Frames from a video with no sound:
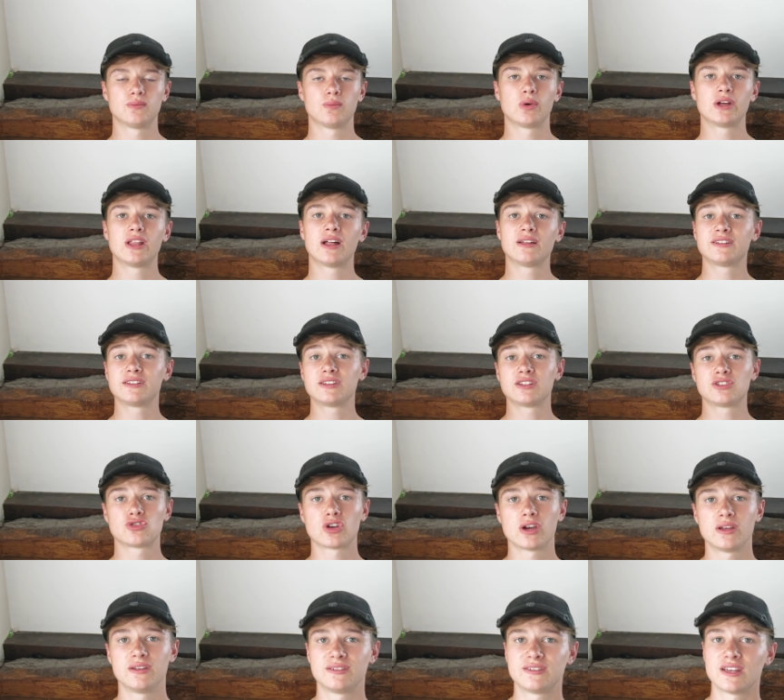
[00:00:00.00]
when I did this
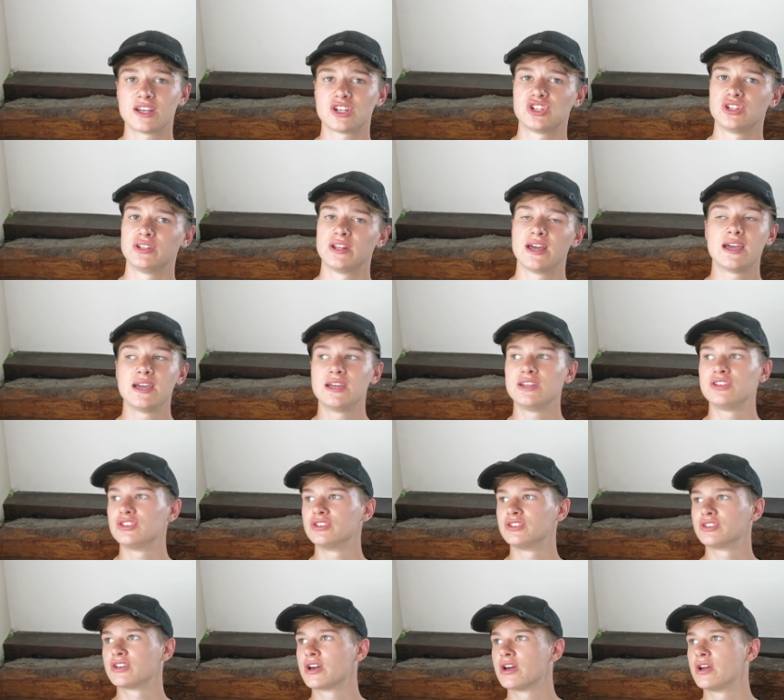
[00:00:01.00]
training session
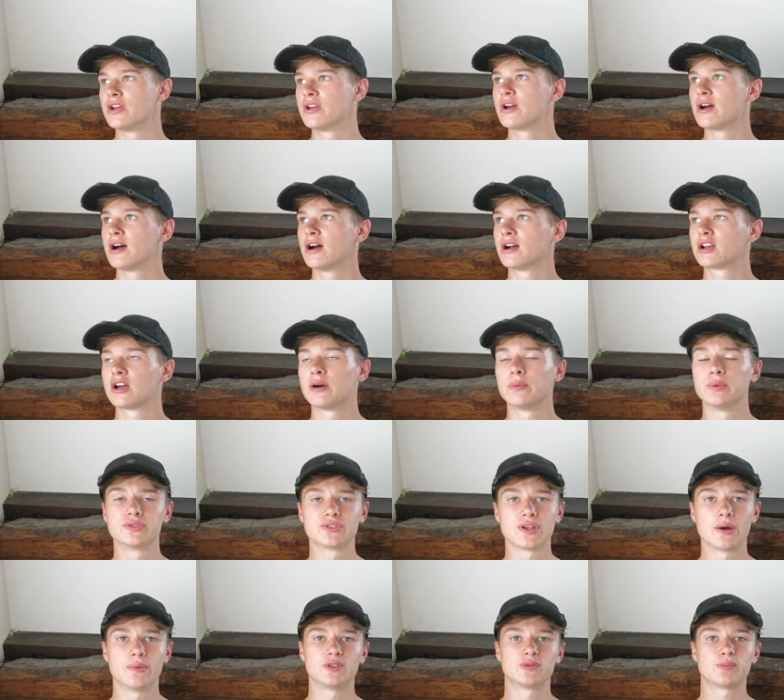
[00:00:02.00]
ages ago, uh, a couple
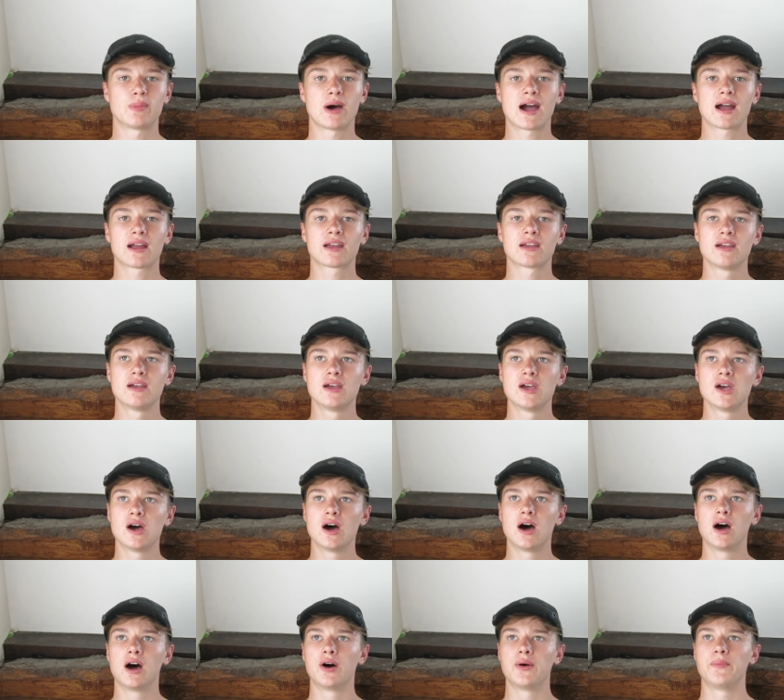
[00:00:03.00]
summers back,
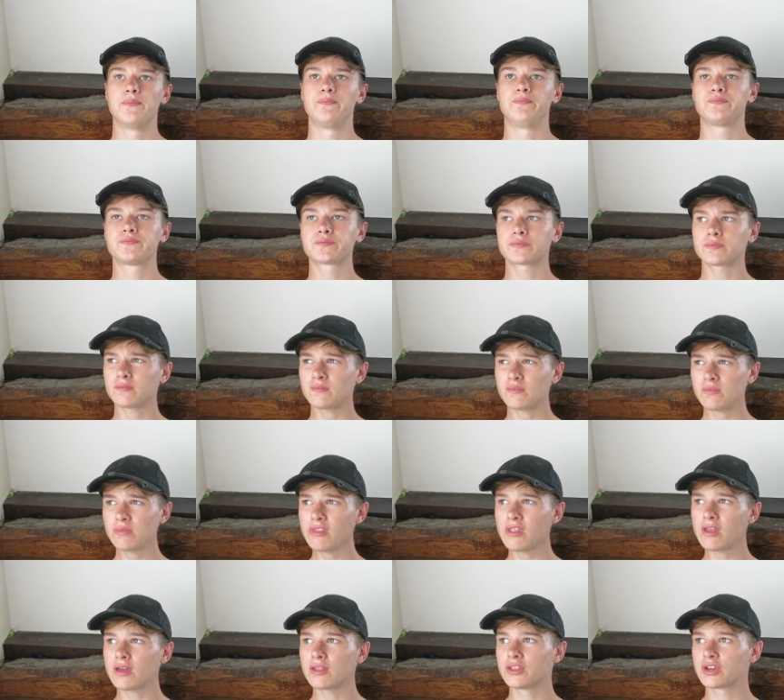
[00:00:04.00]
um,
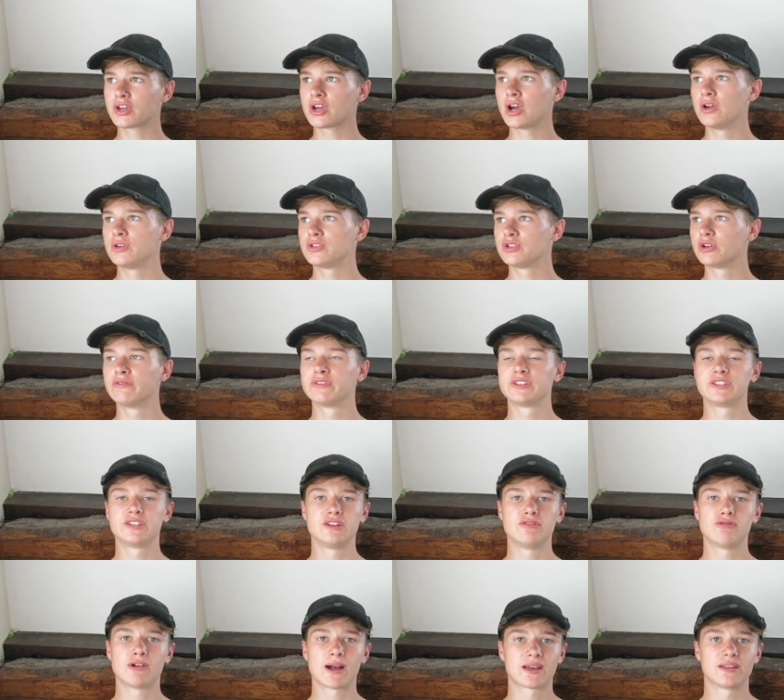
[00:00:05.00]
the coach
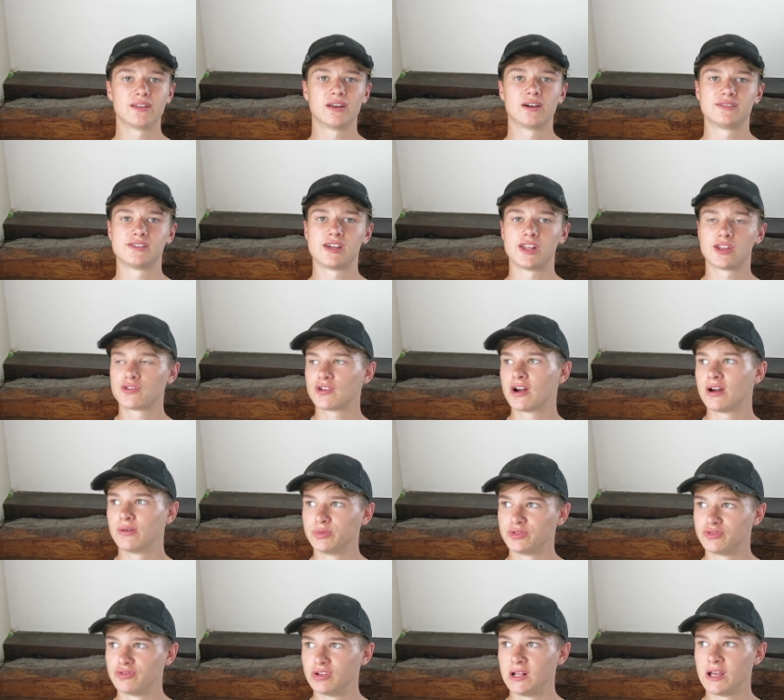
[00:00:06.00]
obviously recognised that the ground
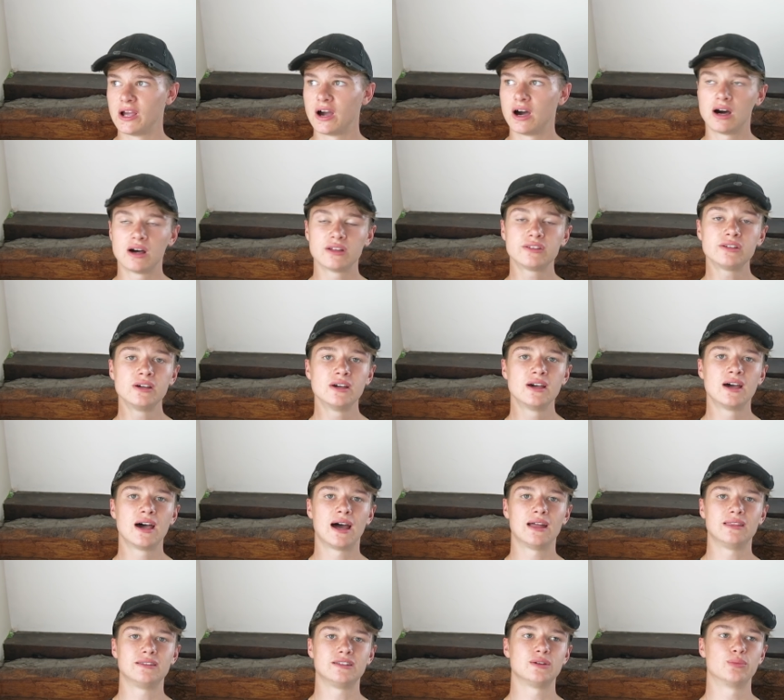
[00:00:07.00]
was really hard
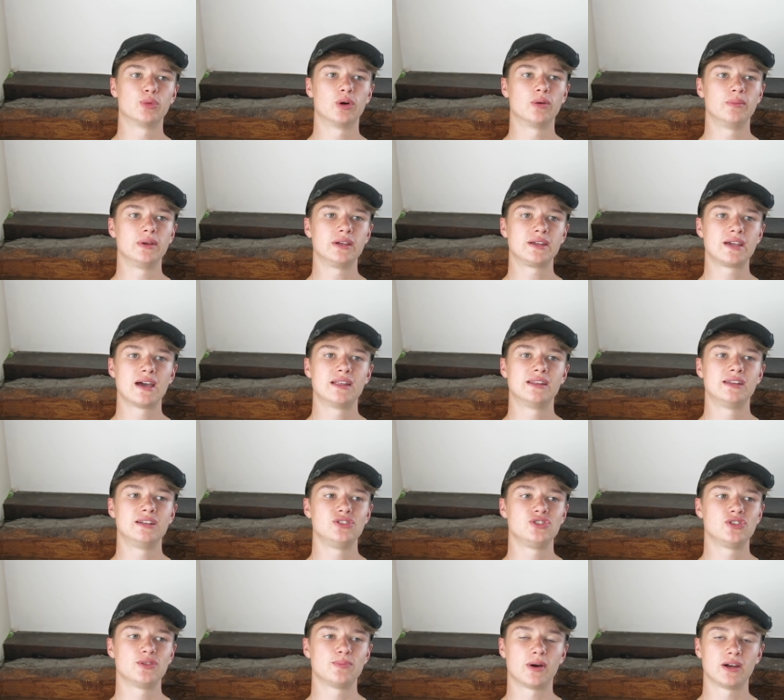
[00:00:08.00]
and didn't want me getting
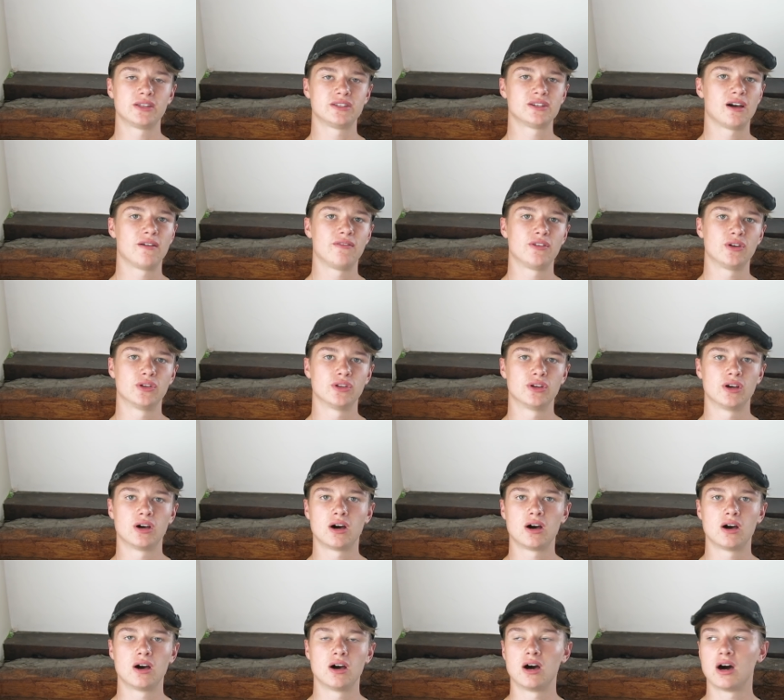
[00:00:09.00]
injured by diving on the,
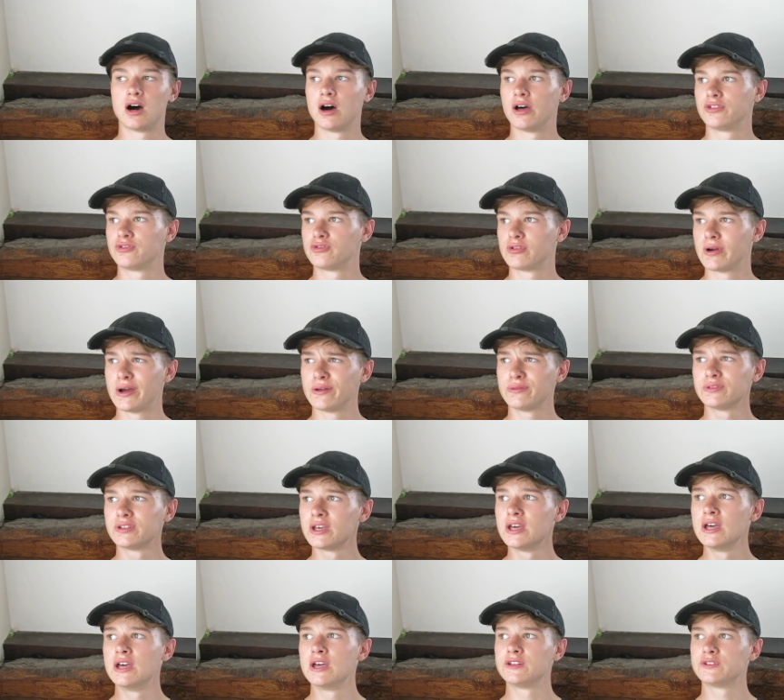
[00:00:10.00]
a hard ground.
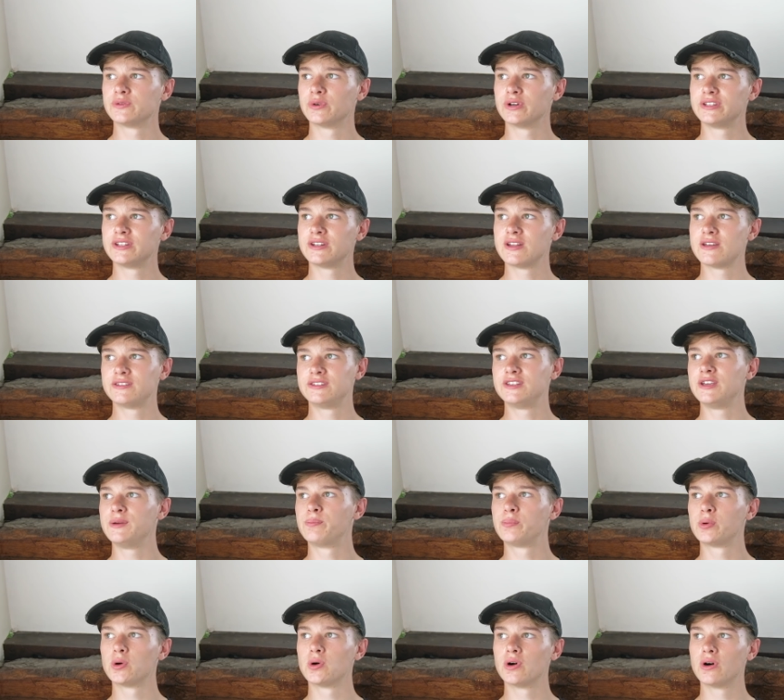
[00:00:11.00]
So what he did is he
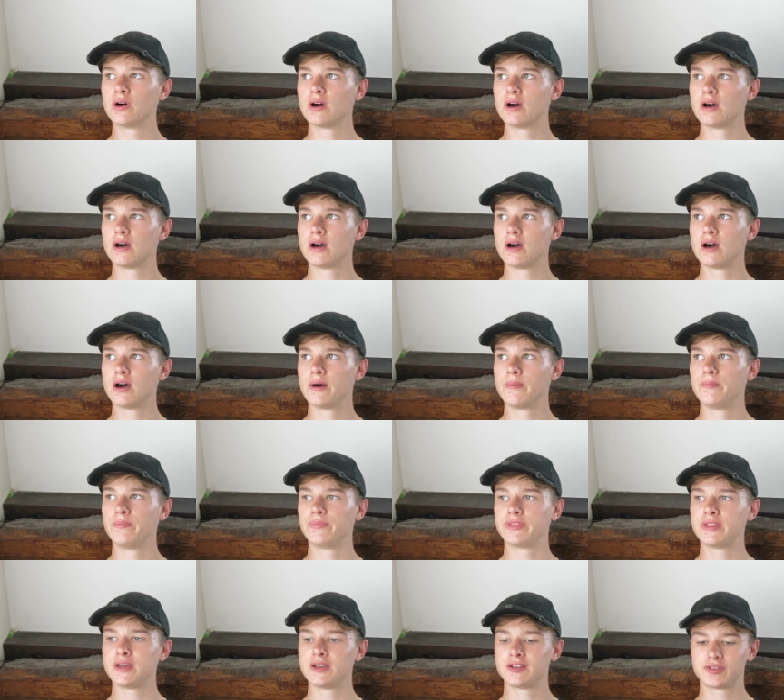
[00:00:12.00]
bought
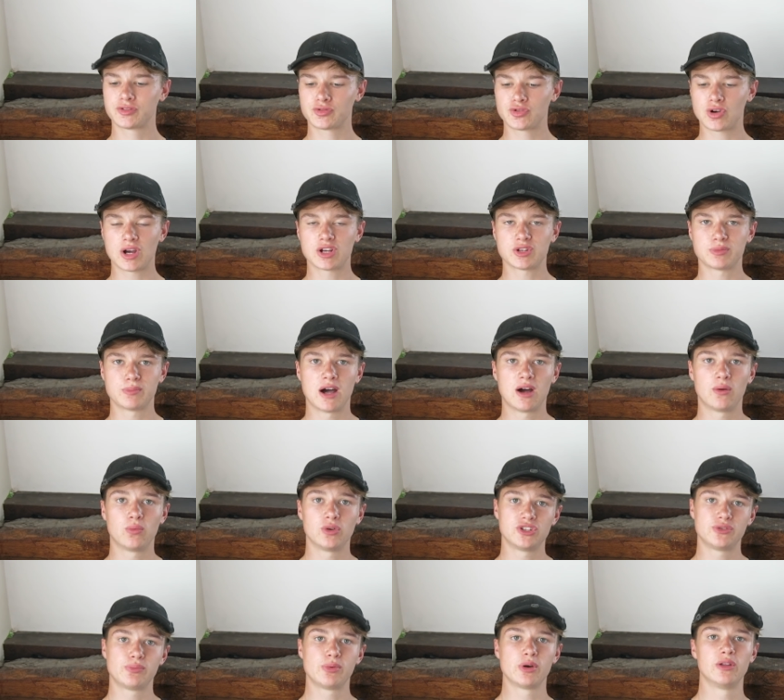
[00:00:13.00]
um, this crash mat
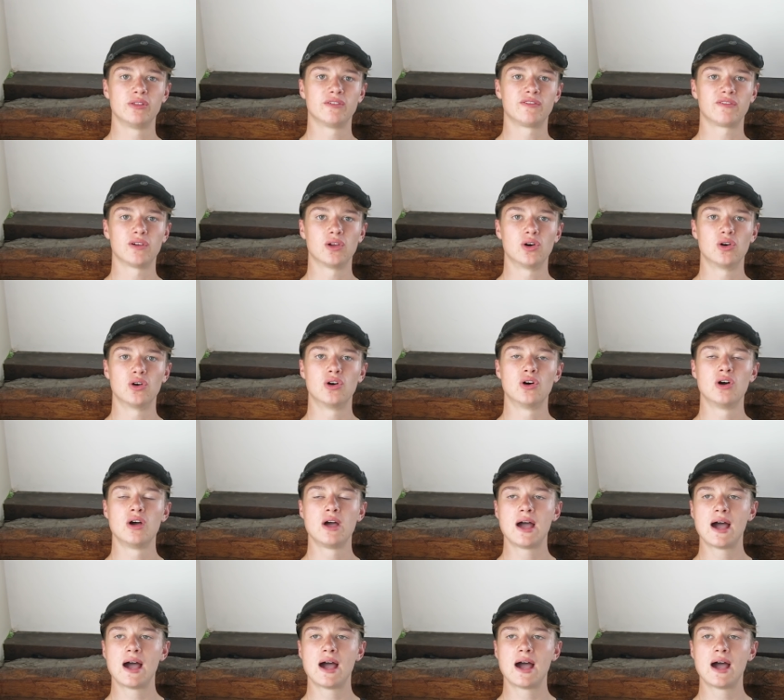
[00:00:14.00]
which he put on the floor